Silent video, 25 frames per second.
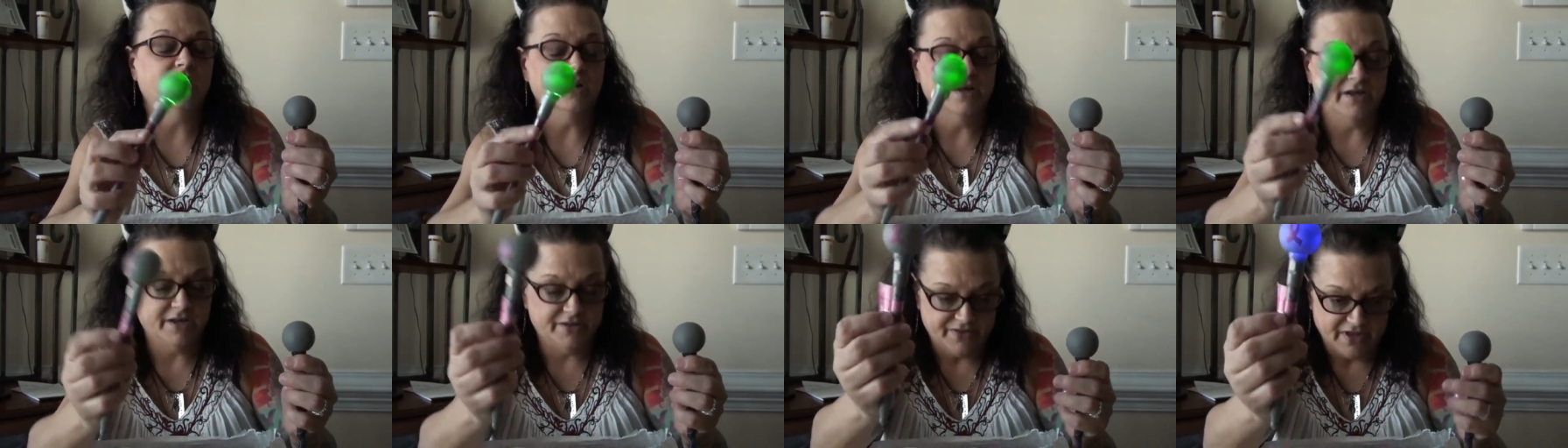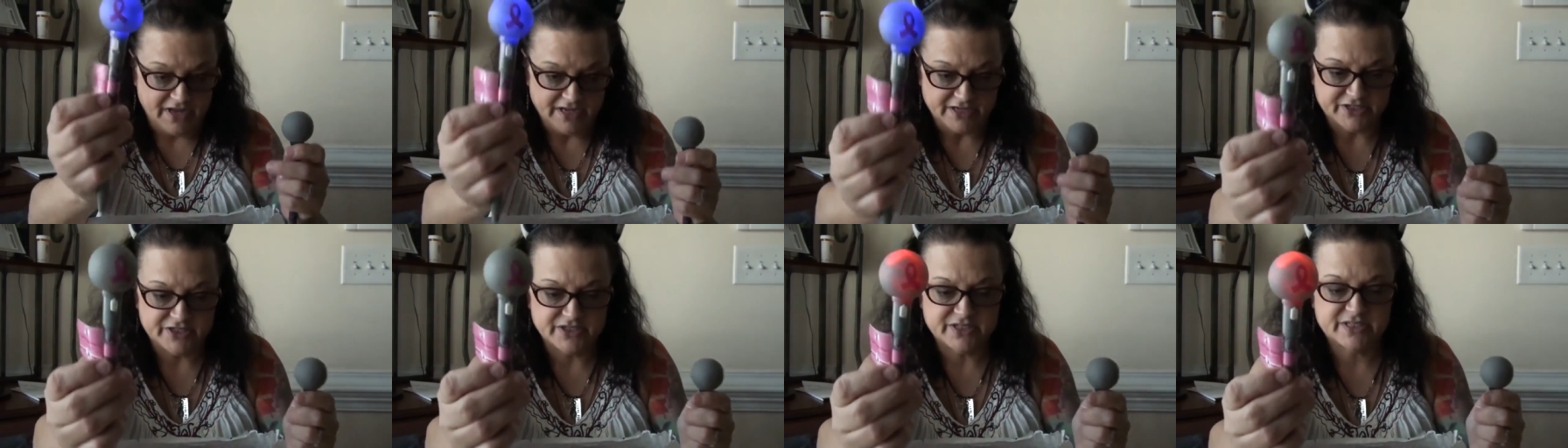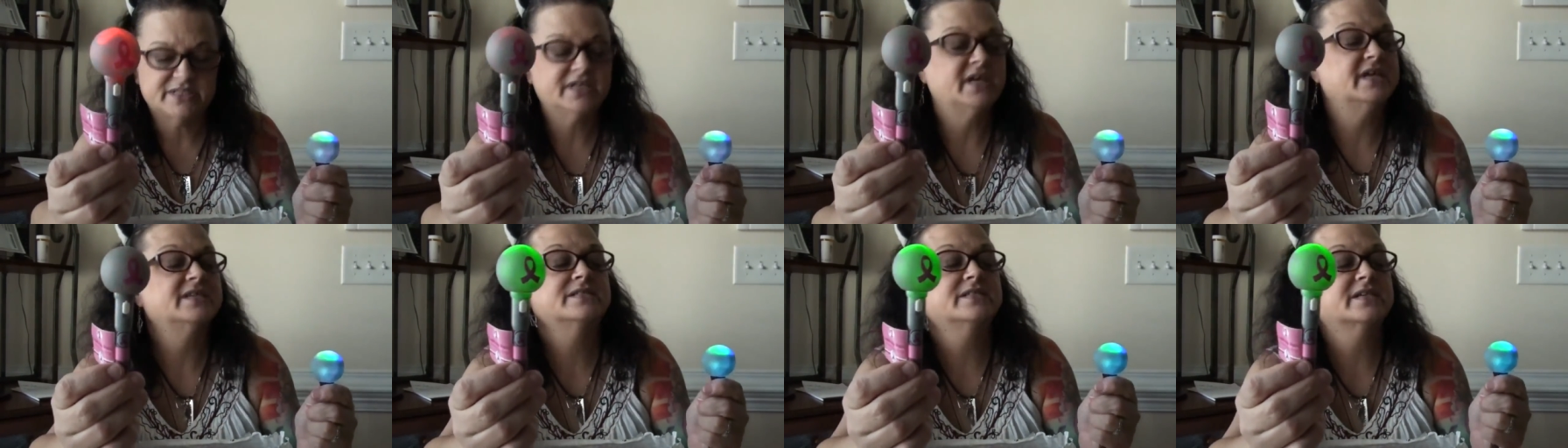And that just
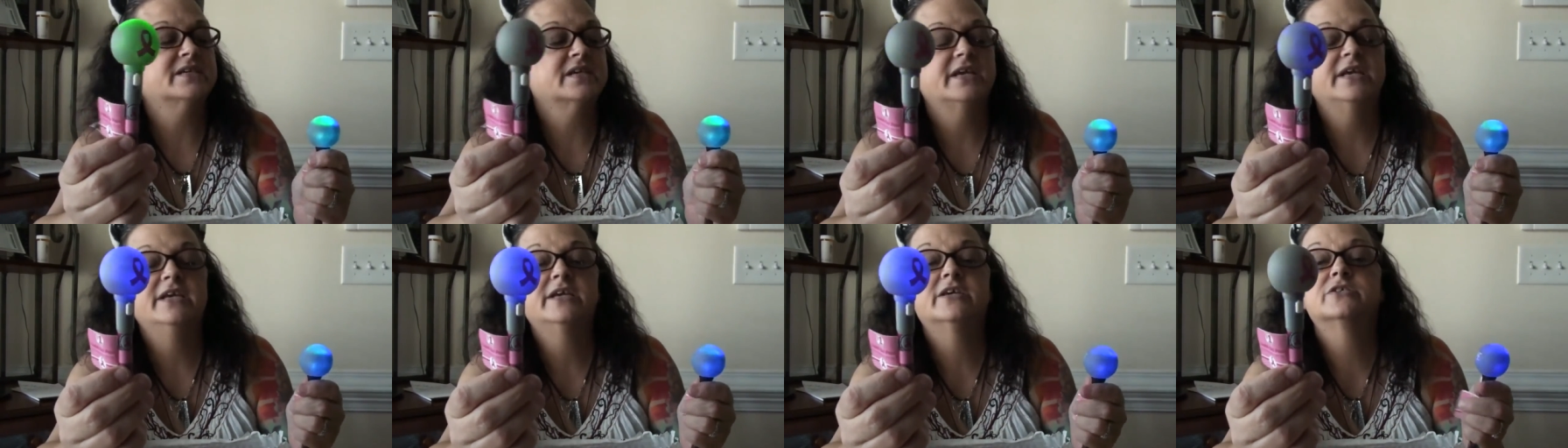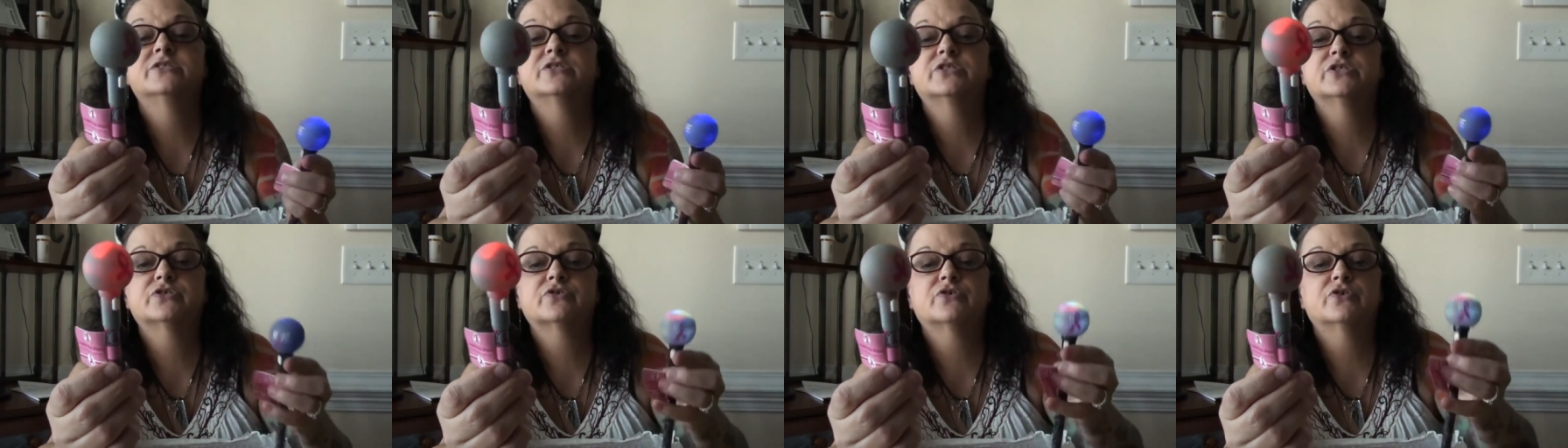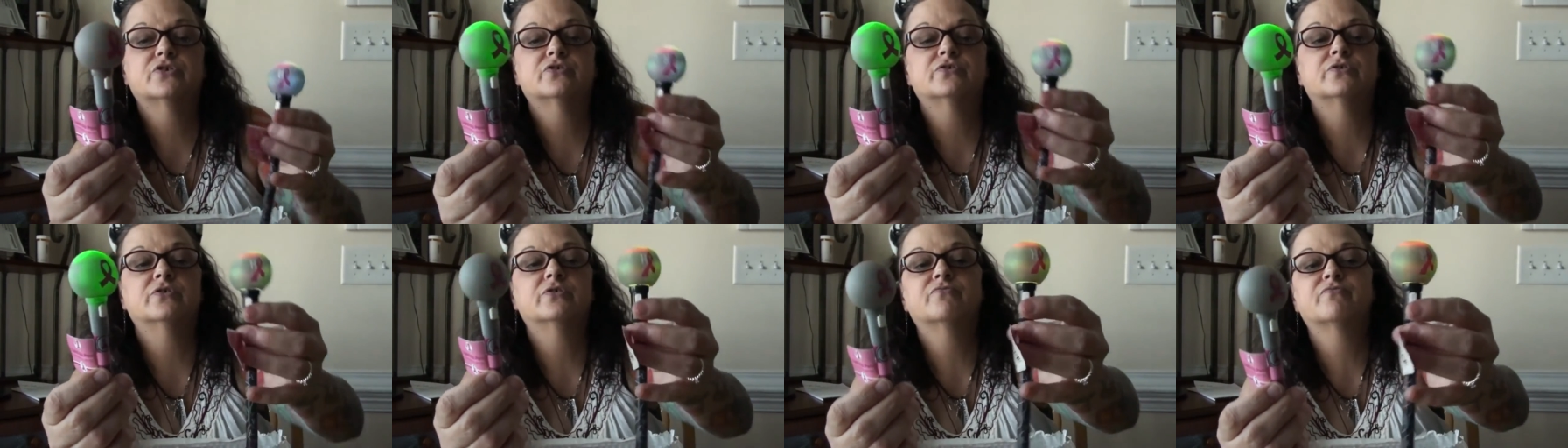has a
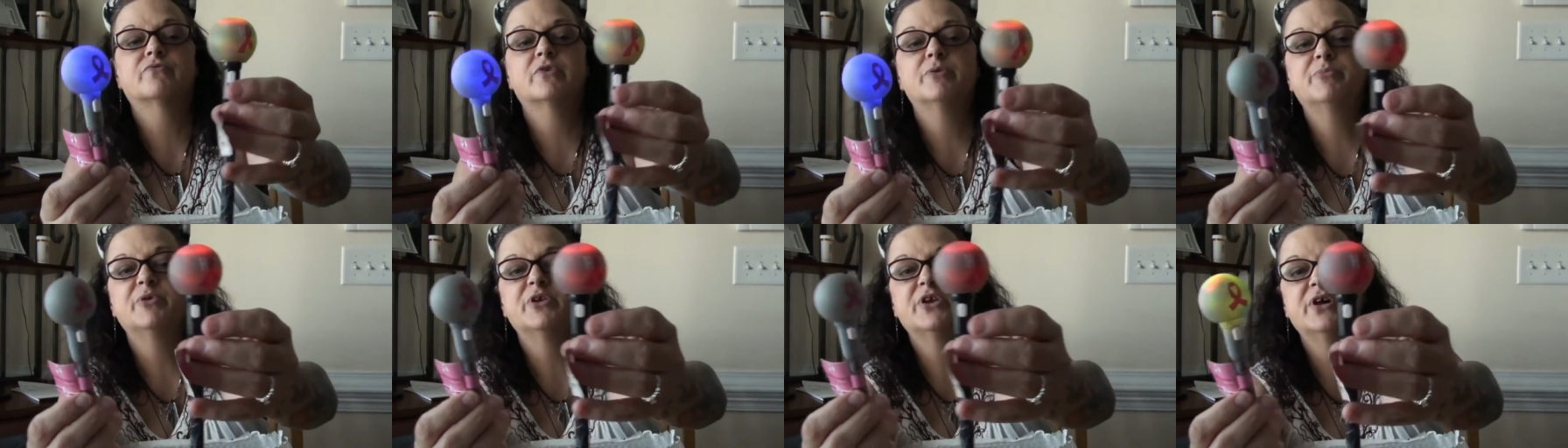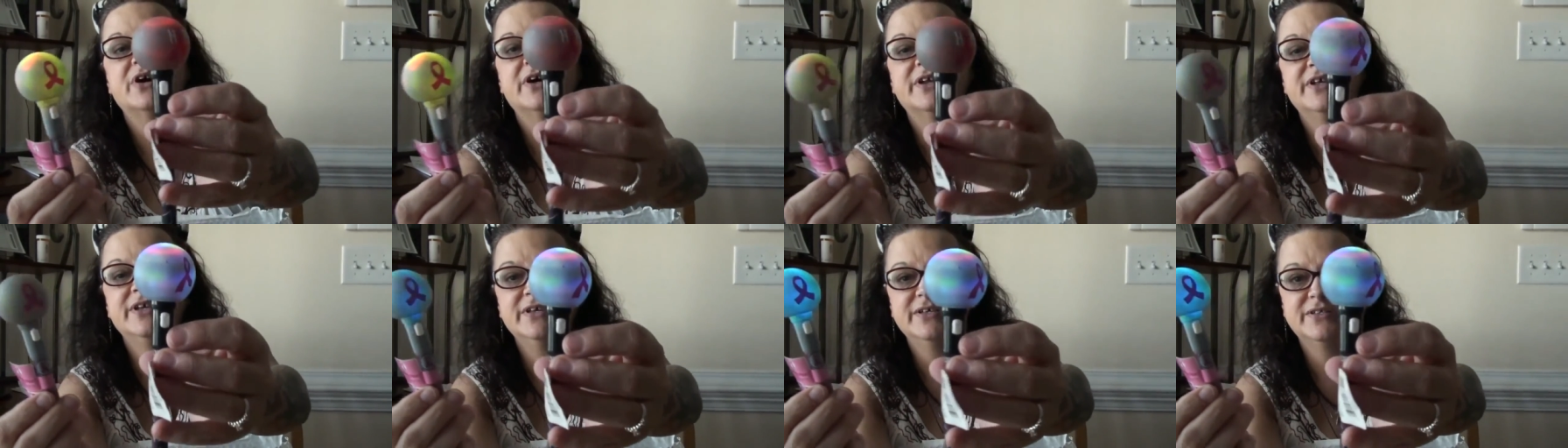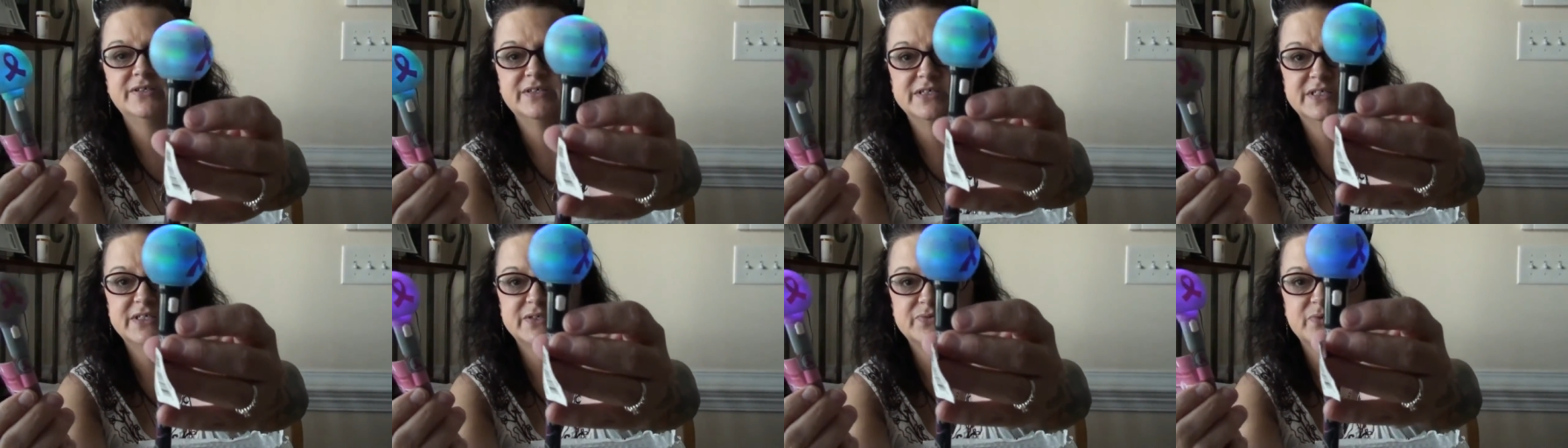cancer ribbon on it. And
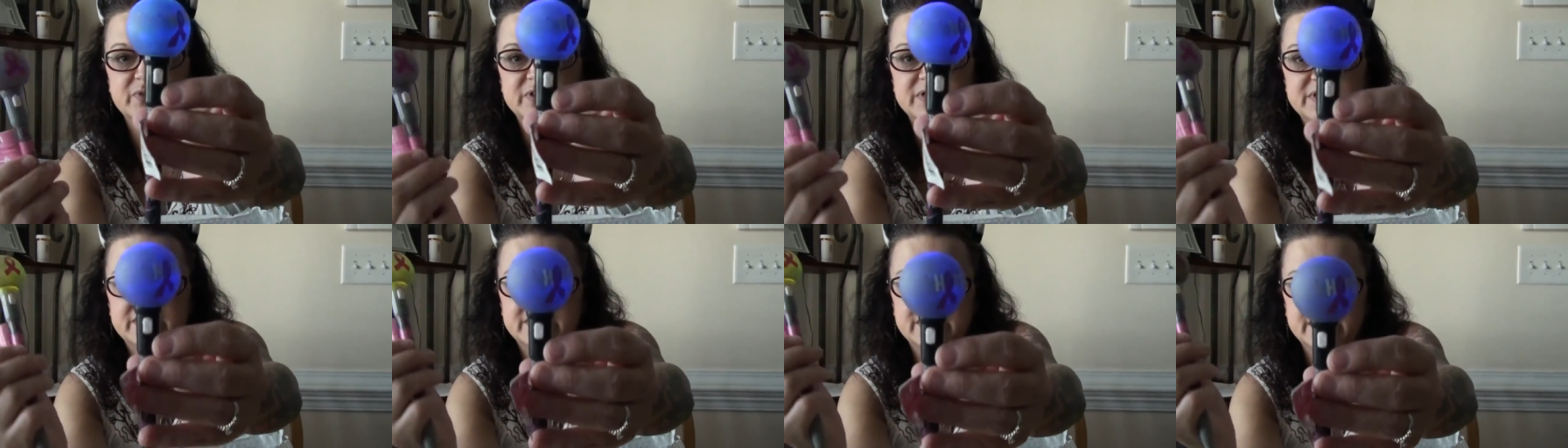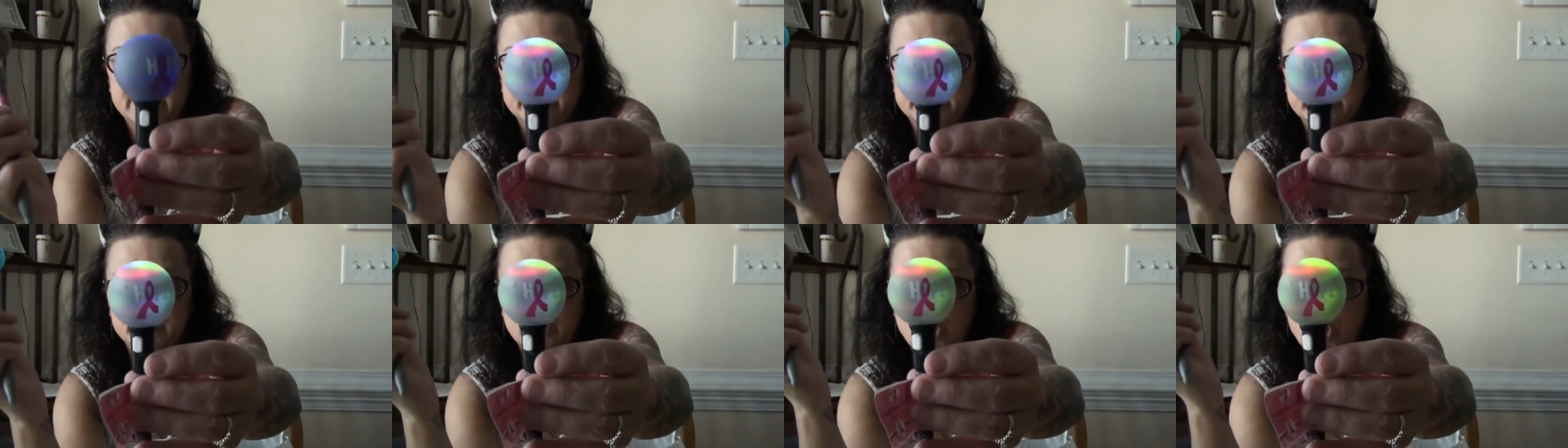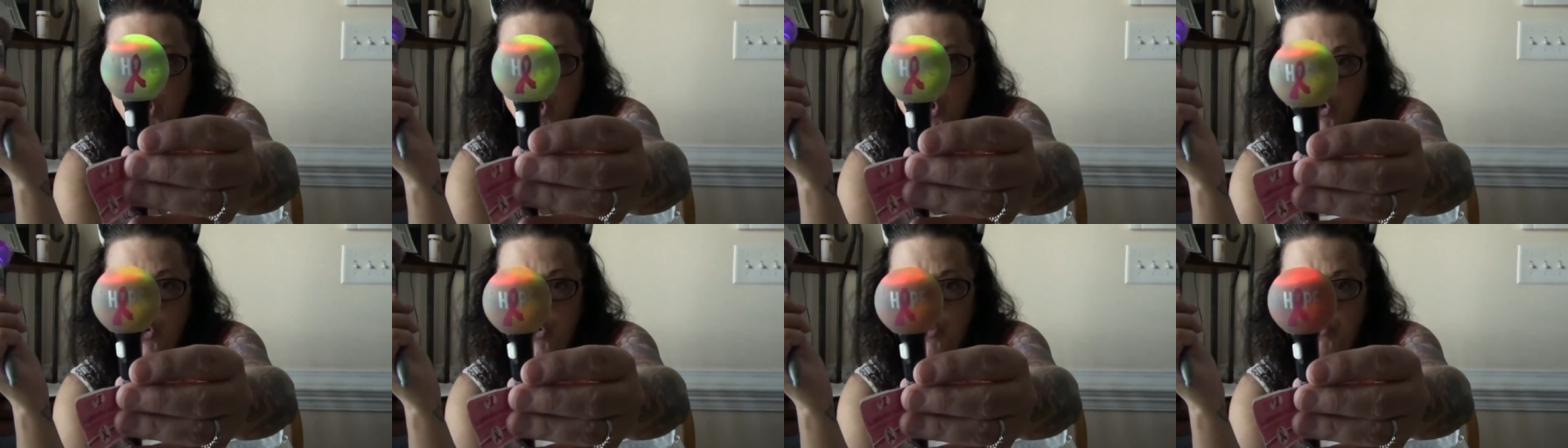this one says
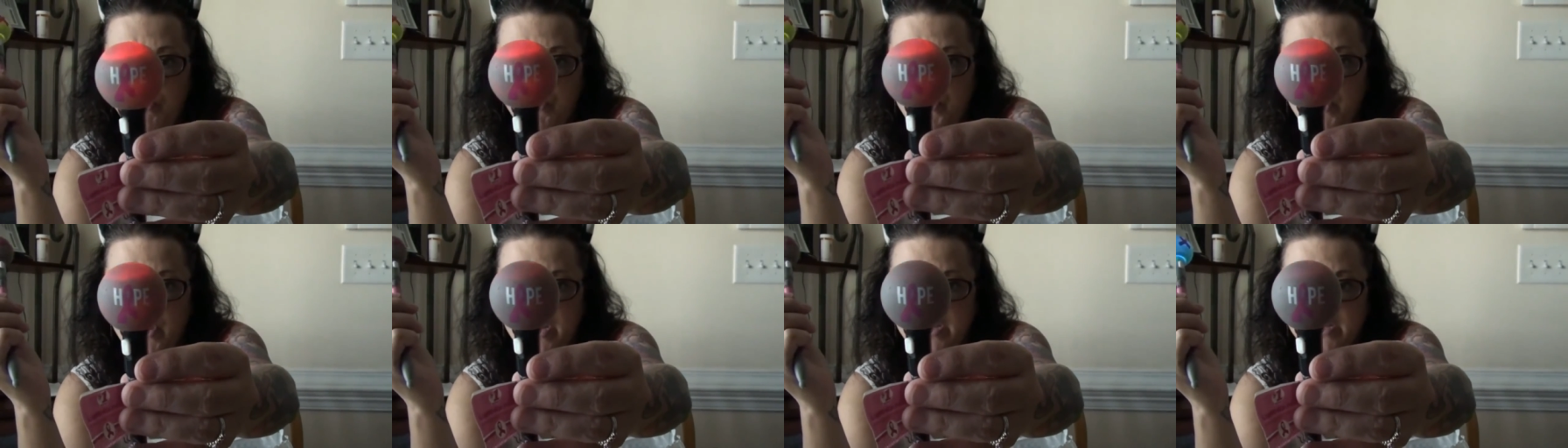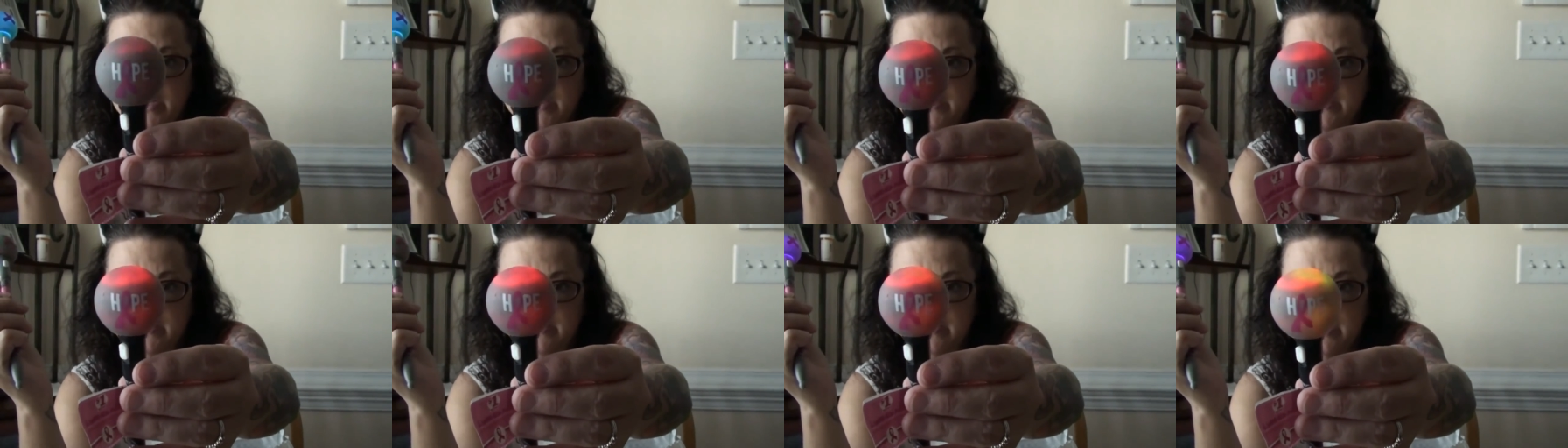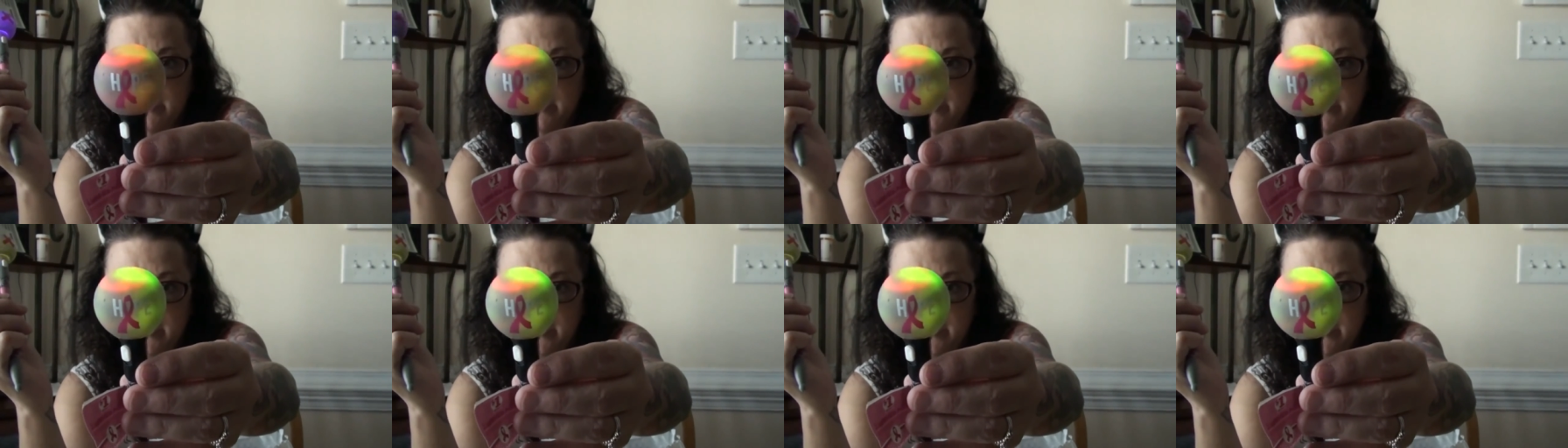hope, and it's got a